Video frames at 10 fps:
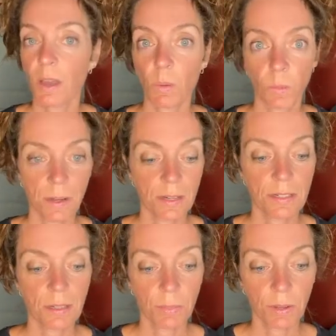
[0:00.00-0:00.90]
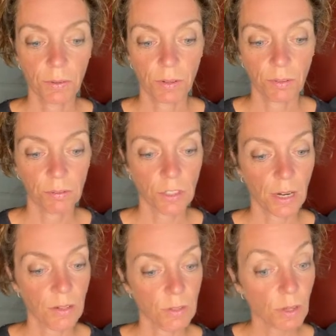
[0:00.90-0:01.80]
What is the motive?
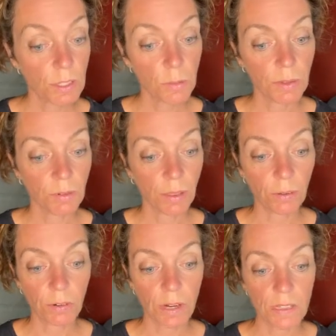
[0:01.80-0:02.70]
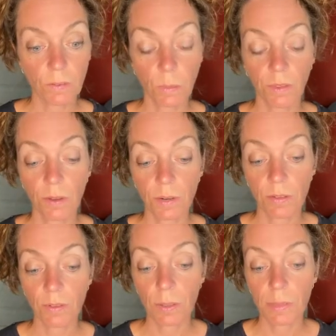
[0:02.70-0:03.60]
China has also been rather aggressive with owning
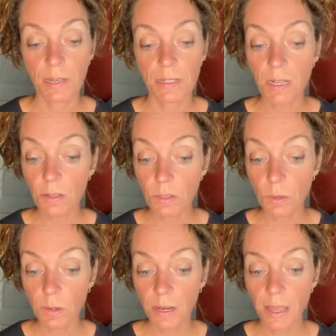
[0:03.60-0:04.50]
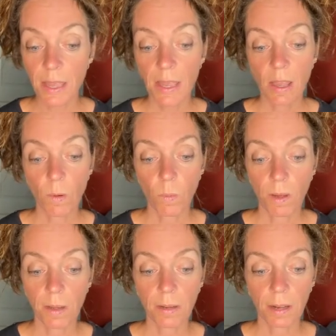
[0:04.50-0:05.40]
Philippine territory,
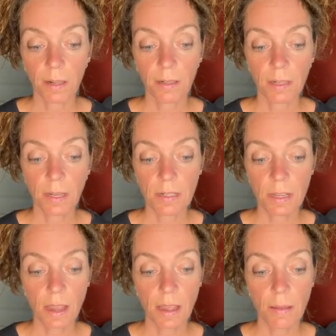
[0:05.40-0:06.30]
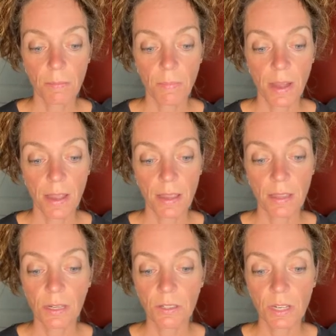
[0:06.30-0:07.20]
one island at a time. By
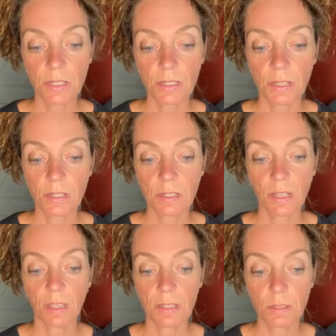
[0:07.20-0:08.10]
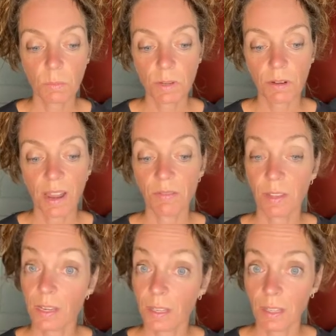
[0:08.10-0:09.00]
any chance, does this bill have
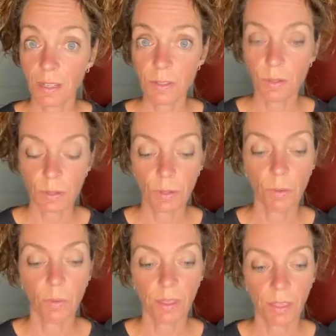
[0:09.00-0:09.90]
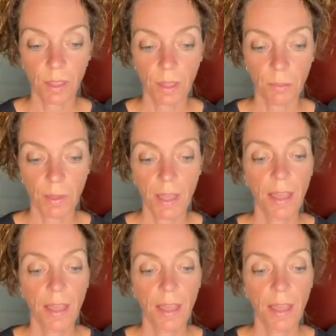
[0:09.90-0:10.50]
anything to do with them?